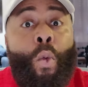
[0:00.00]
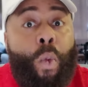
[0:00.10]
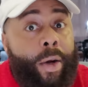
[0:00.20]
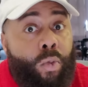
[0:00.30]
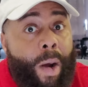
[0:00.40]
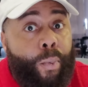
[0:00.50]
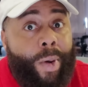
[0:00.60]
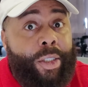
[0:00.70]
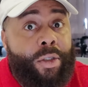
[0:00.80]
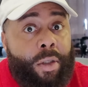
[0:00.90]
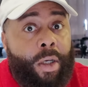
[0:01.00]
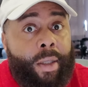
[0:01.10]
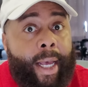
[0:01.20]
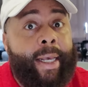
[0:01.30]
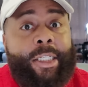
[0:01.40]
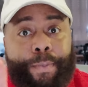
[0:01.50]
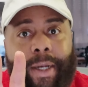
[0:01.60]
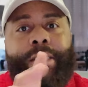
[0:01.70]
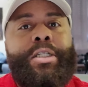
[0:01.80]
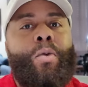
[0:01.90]
what do reparations look like,
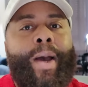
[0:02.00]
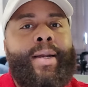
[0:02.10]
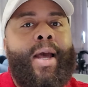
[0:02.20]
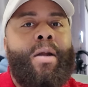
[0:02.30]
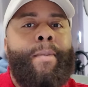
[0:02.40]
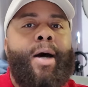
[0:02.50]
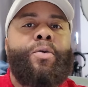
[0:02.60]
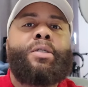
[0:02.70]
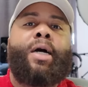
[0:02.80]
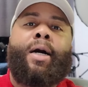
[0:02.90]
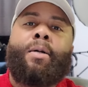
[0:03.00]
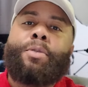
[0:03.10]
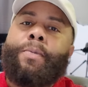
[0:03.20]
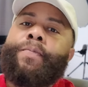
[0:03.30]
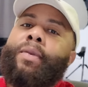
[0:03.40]
especially right now in modern times?